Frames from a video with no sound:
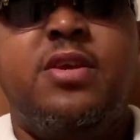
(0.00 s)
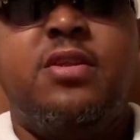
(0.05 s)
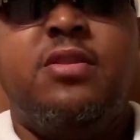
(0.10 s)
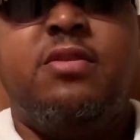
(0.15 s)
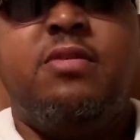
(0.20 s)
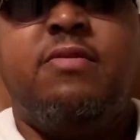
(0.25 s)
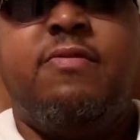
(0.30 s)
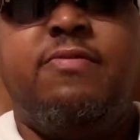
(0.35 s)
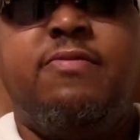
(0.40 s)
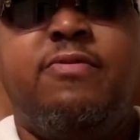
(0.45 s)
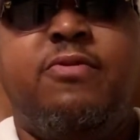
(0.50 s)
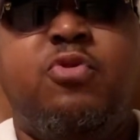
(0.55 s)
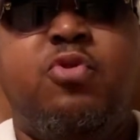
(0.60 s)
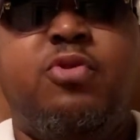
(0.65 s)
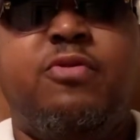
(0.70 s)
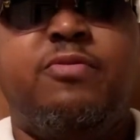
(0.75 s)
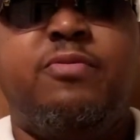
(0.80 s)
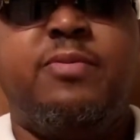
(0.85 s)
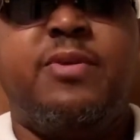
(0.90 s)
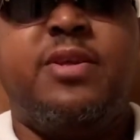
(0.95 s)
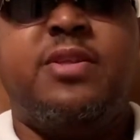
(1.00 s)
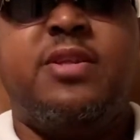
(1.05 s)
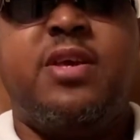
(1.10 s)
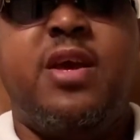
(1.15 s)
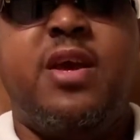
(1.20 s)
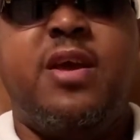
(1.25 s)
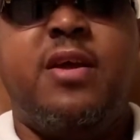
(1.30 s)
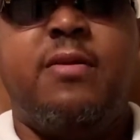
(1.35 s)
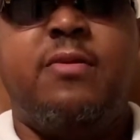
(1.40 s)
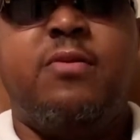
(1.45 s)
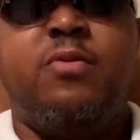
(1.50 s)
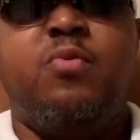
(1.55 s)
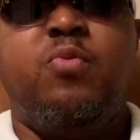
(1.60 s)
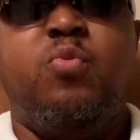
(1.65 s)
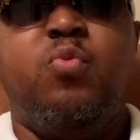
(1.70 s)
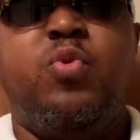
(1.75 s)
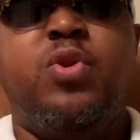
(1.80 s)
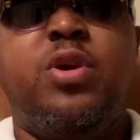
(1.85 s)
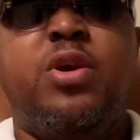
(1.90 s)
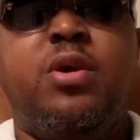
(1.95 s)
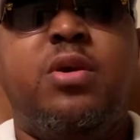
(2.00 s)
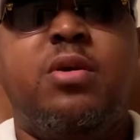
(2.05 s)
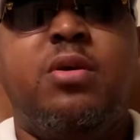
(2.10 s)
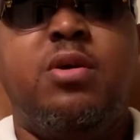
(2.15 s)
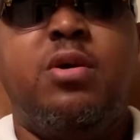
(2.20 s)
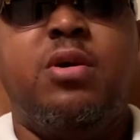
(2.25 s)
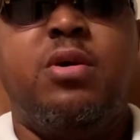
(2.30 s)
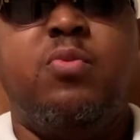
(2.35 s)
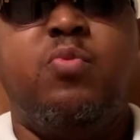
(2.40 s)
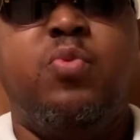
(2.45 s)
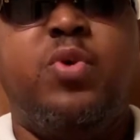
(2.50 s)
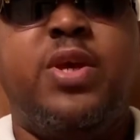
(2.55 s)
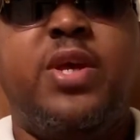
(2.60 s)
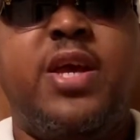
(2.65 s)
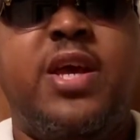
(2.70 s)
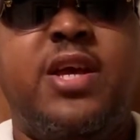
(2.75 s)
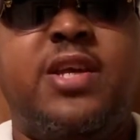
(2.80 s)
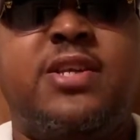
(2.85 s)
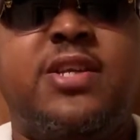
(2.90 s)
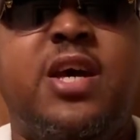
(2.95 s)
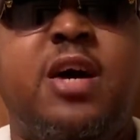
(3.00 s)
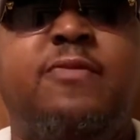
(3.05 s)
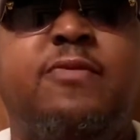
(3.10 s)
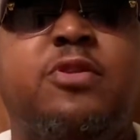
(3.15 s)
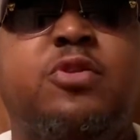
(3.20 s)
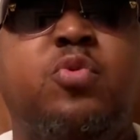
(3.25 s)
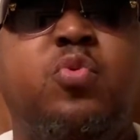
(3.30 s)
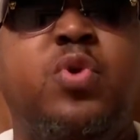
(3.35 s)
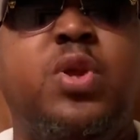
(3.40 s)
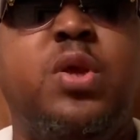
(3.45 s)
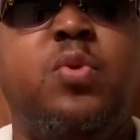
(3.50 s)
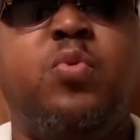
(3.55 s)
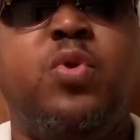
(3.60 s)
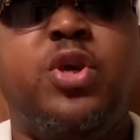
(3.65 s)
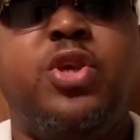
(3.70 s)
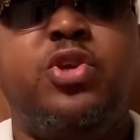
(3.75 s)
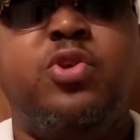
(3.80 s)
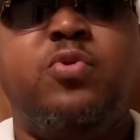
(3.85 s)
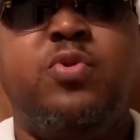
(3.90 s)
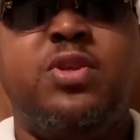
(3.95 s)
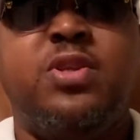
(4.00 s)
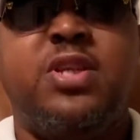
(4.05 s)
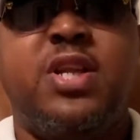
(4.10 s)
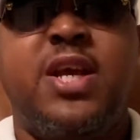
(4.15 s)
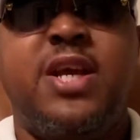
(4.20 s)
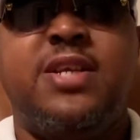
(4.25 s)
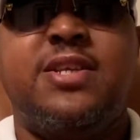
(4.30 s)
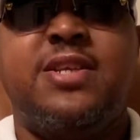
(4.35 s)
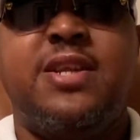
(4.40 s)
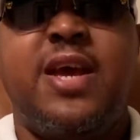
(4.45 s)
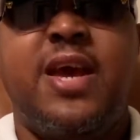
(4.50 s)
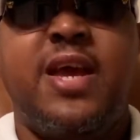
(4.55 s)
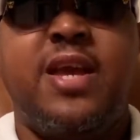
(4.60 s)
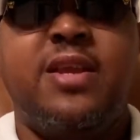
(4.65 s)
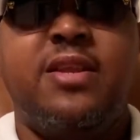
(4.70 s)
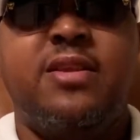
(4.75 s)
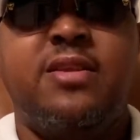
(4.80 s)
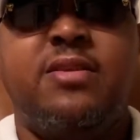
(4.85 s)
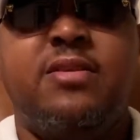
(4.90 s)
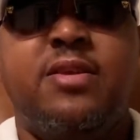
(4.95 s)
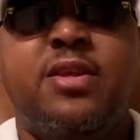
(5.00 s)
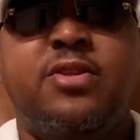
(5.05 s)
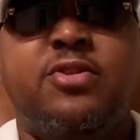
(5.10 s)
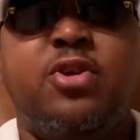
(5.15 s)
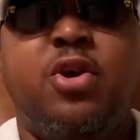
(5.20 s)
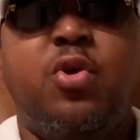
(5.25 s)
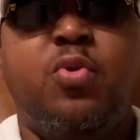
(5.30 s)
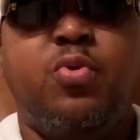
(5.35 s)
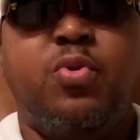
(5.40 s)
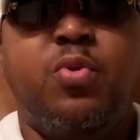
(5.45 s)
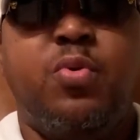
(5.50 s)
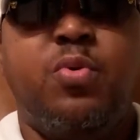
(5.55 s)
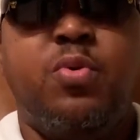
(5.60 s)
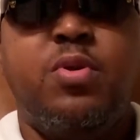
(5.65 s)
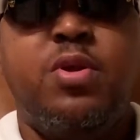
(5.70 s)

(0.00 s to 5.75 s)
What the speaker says: the 4th, something like that. We cashed out for 21 units last night total.